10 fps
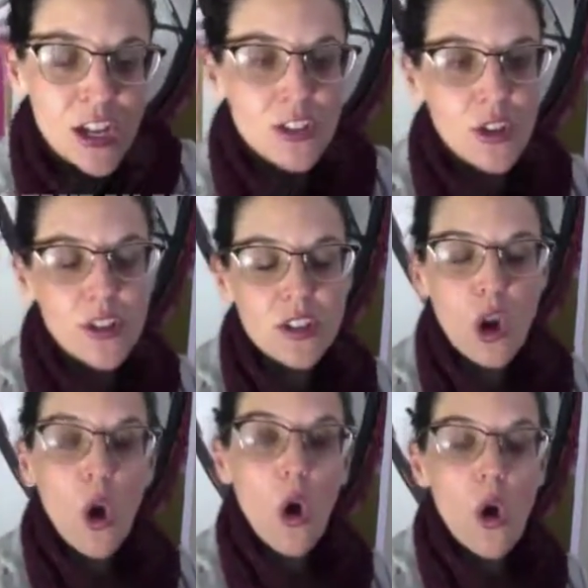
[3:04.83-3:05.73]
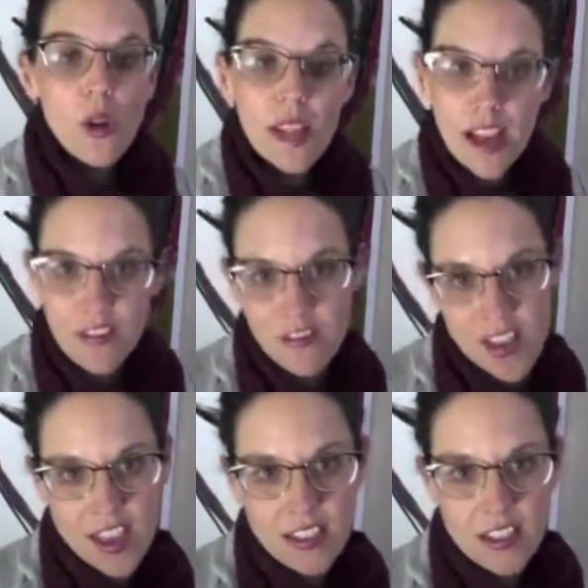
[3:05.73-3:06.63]
So there's a whole lot of
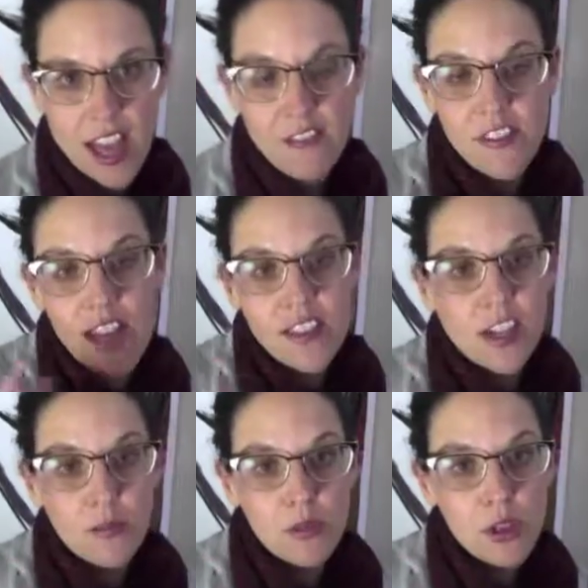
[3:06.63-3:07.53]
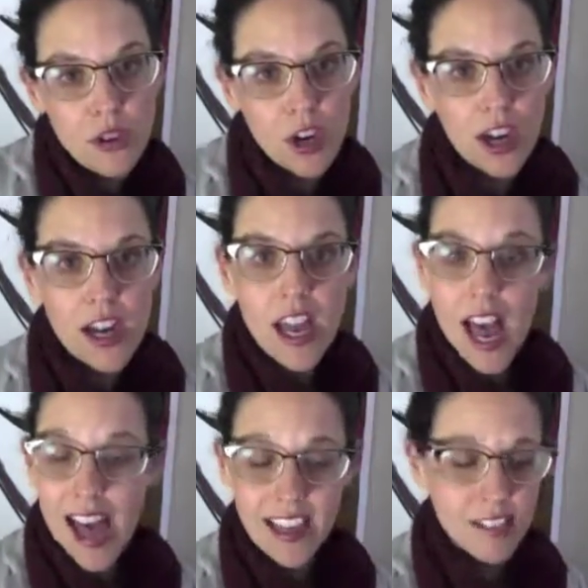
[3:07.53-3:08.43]
things that via the computer,
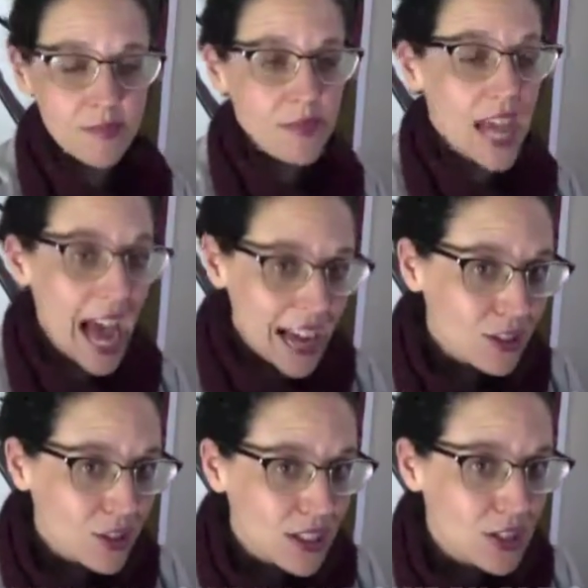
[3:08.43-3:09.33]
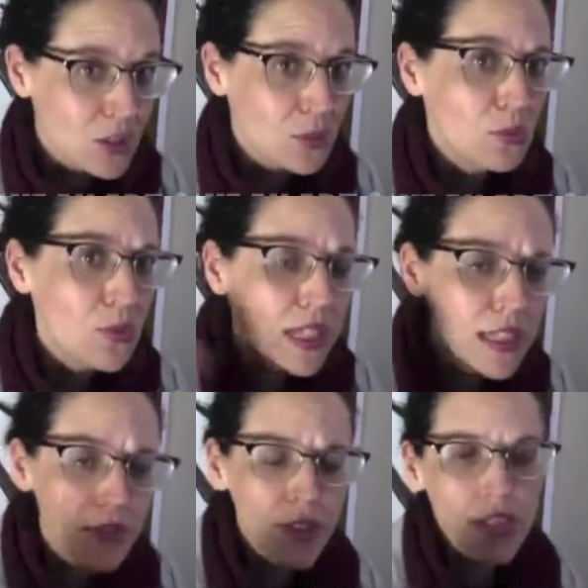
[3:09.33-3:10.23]
I can actually do
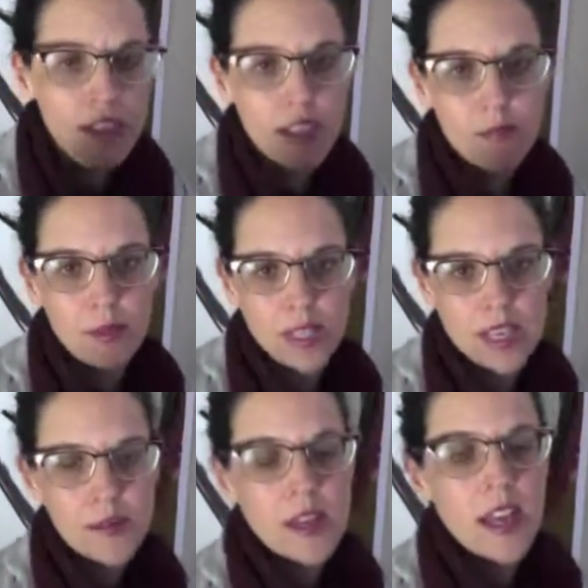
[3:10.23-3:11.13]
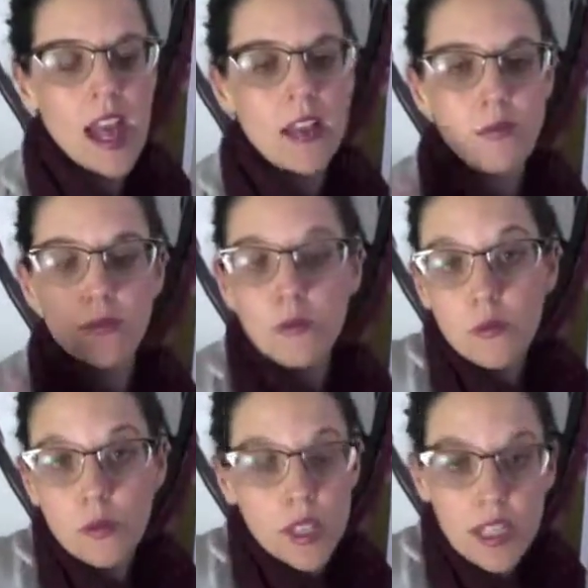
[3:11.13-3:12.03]
really, really simply and
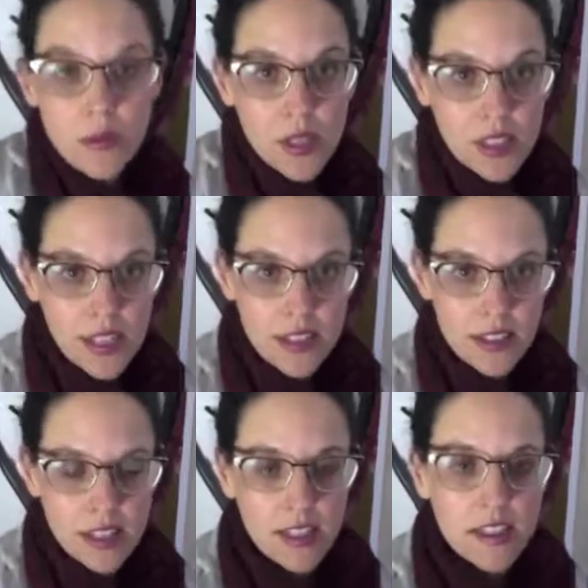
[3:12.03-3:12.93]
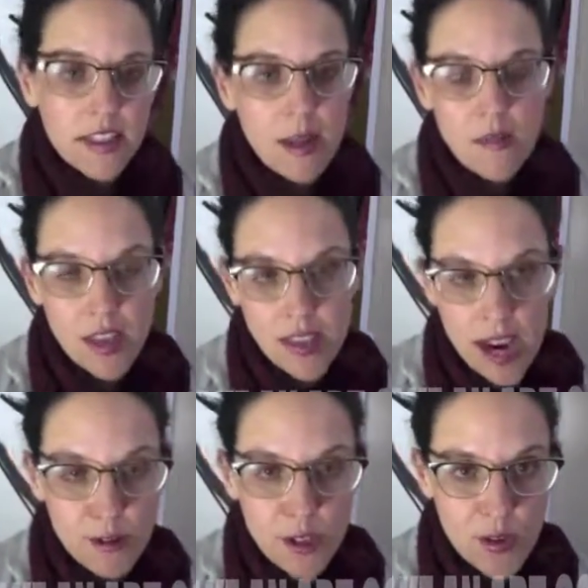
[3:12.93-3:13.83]
really, really easily the same thing that
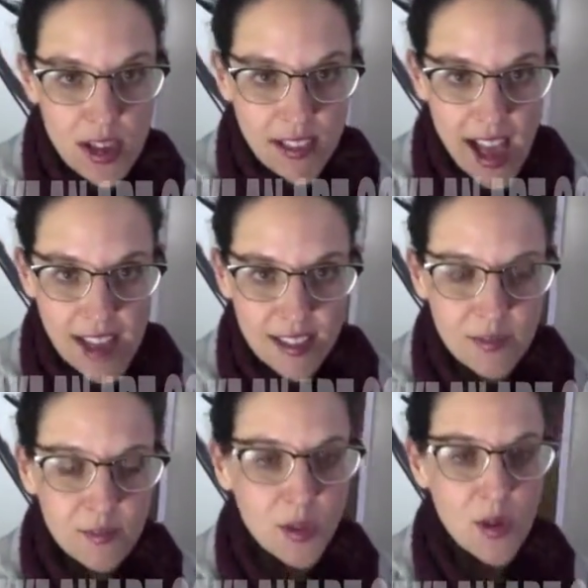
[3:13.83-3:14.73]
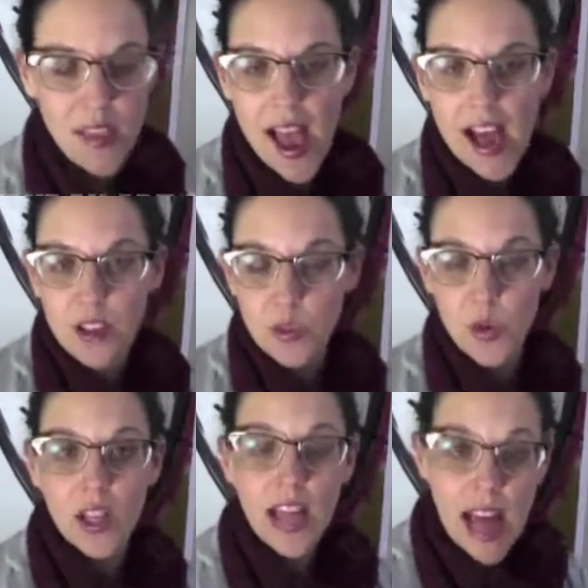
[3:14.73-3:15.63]
I would do in a class. So in the actual
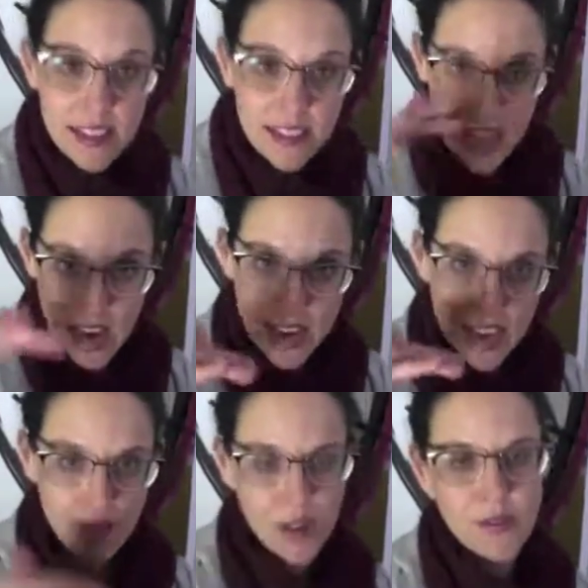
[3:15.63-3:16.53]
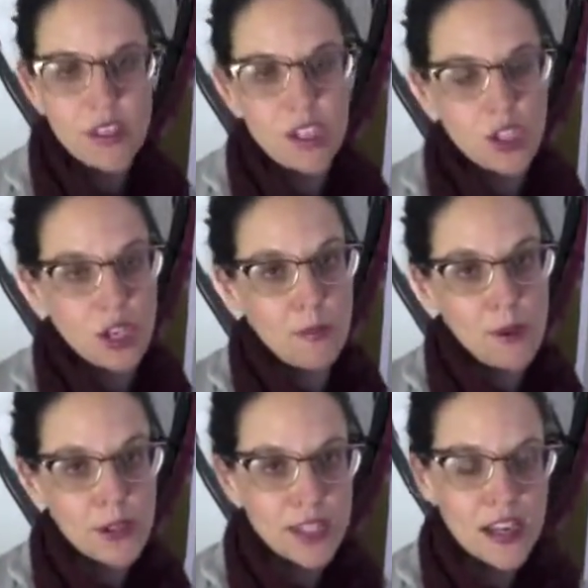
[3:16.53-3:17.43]
class setting, if I was teaching in
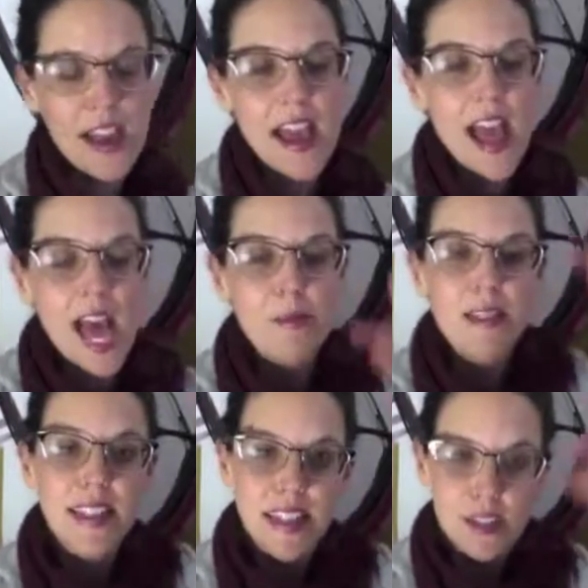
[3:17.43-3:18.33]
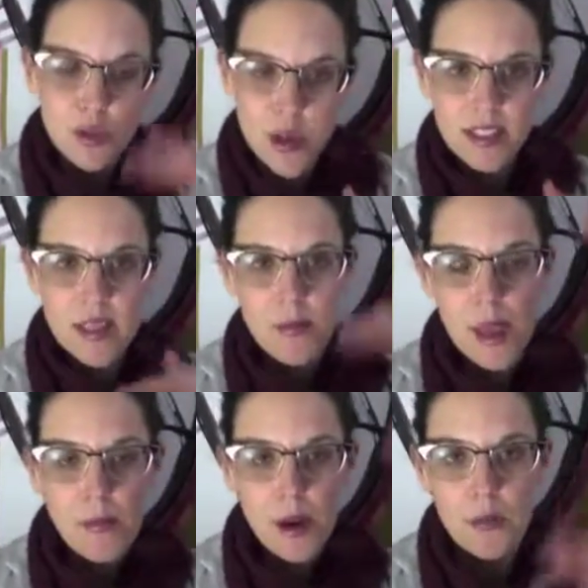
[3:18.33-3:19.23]
person, I'd be taking tracing
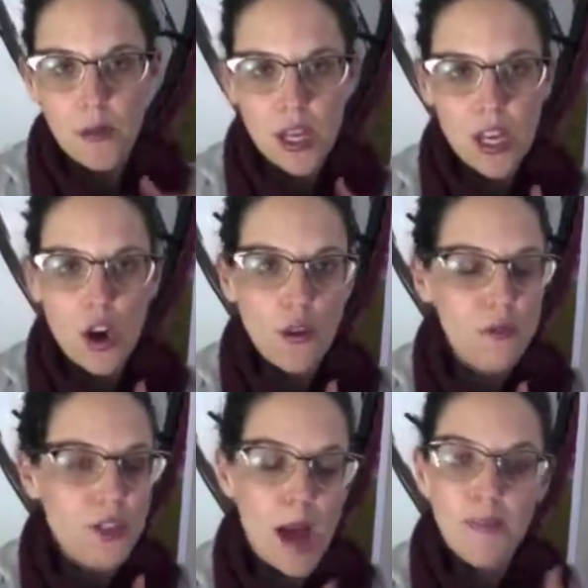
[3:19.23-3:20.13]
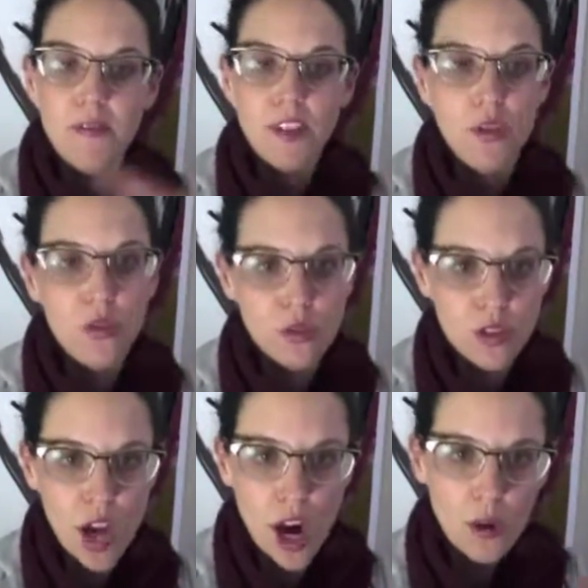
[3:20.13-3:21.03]
paper and putting it over top of the
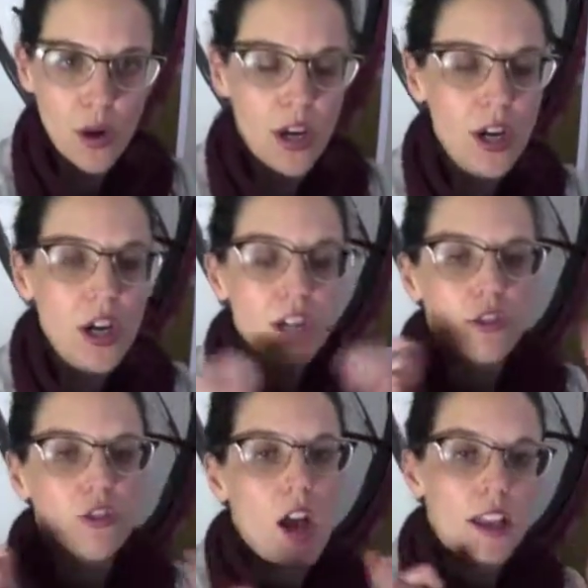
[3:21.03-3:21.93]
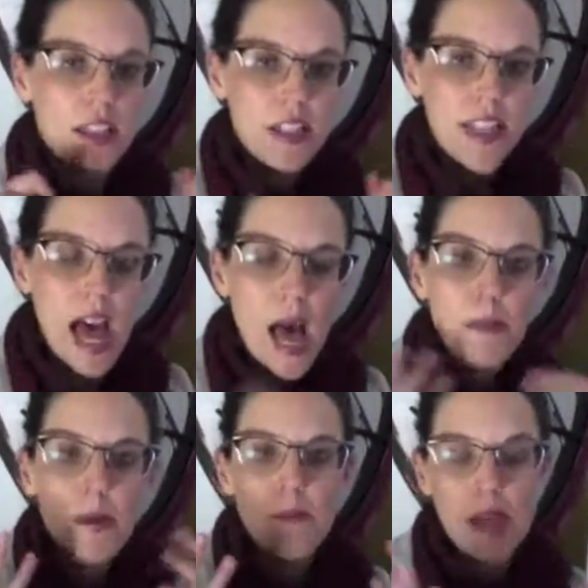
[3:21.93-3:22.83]
student's artwork, drawing on
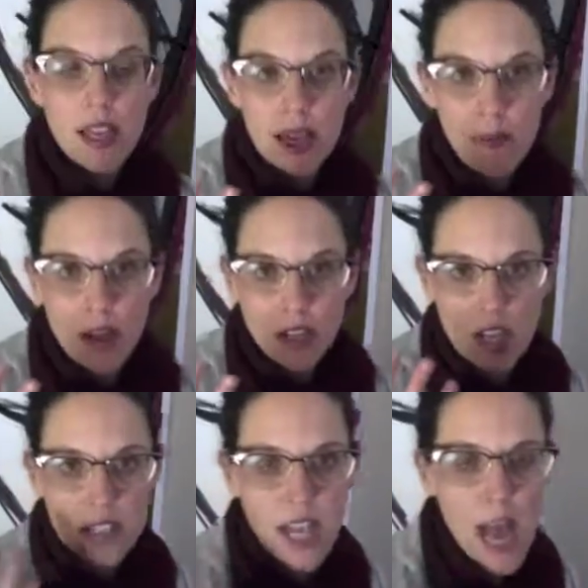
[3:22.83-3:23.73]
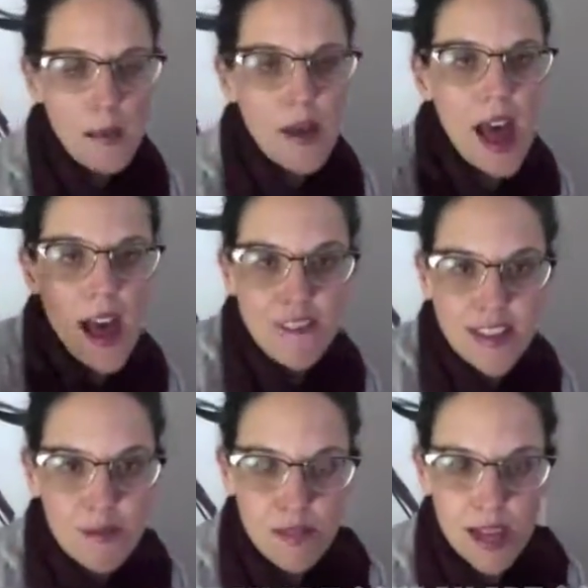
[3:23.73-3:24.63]
top, making marks on top,
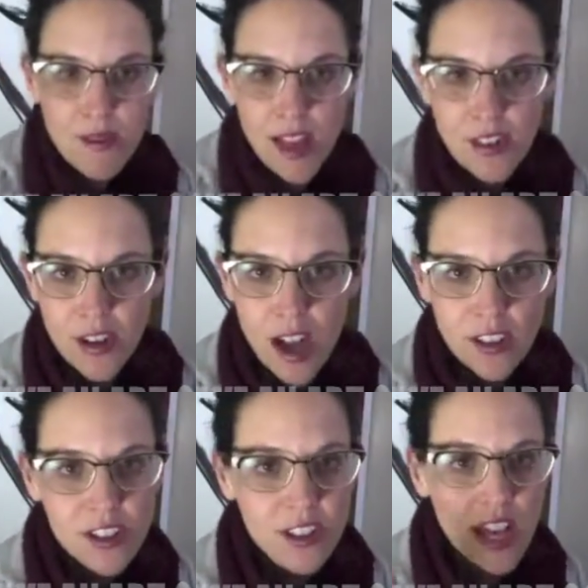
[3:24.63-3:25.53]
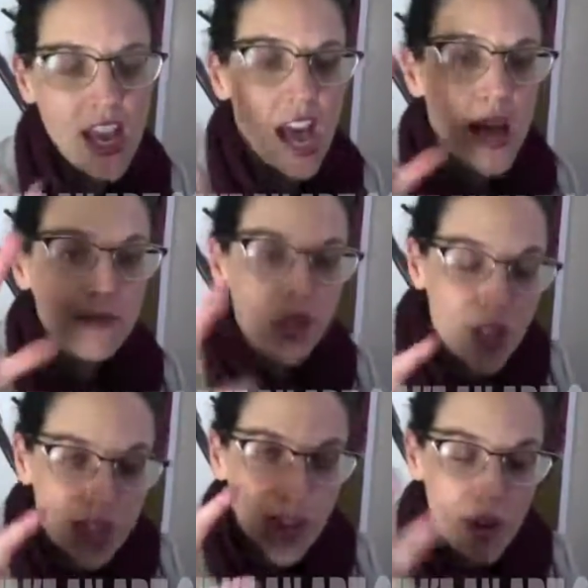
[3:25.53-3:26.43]
having them play with other colors. I'm
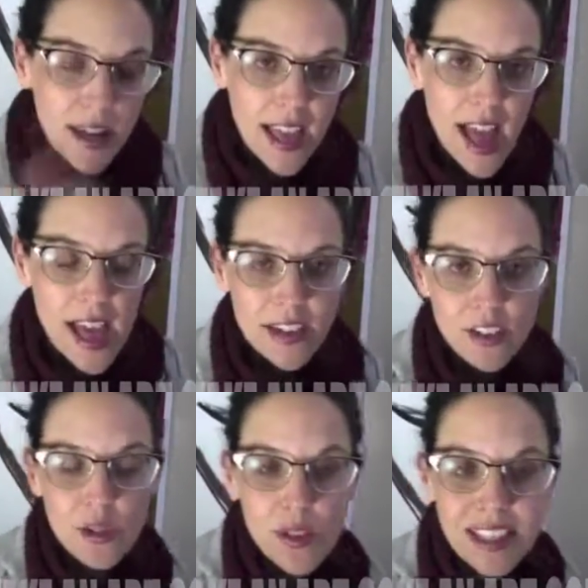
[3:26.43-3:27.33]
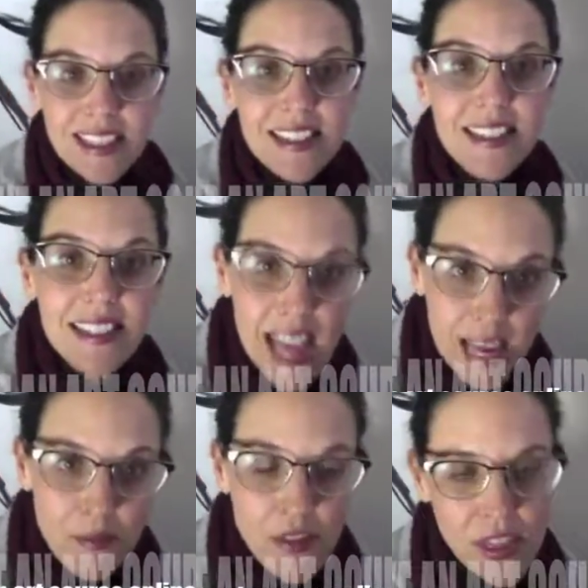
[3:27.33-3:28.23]
just going ahead and doing the
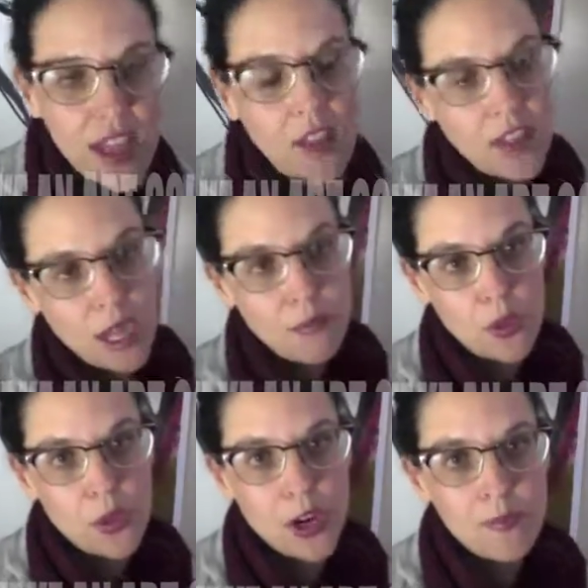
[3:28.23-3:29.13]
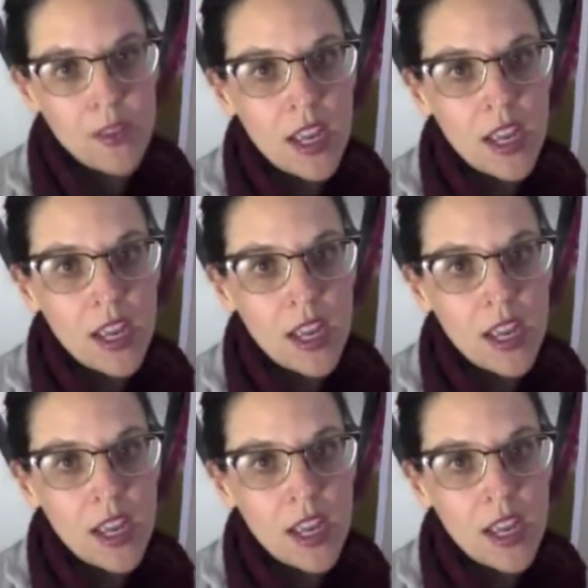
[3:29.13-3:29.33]
same thing on the computer.